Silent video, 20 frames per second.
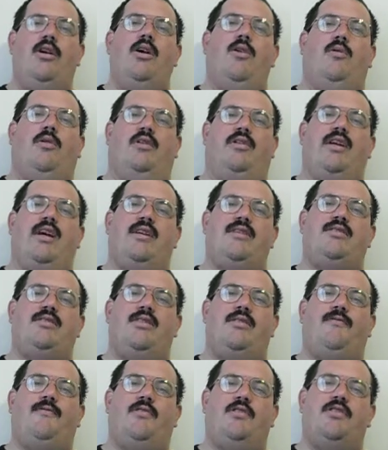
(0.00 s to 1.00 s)
Well, that's
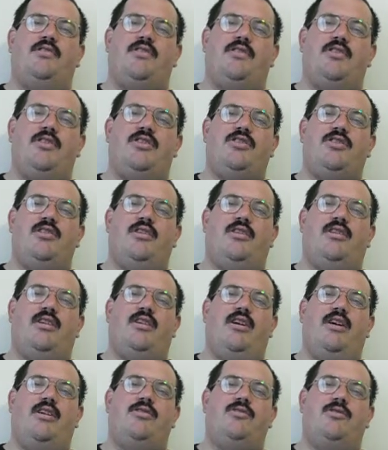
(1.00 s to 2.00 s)
it for this edition of the
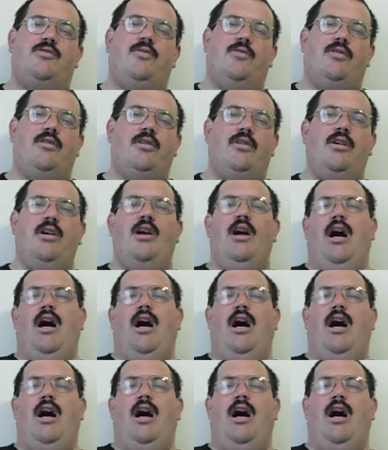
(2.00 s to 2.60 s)
Nitro Corner.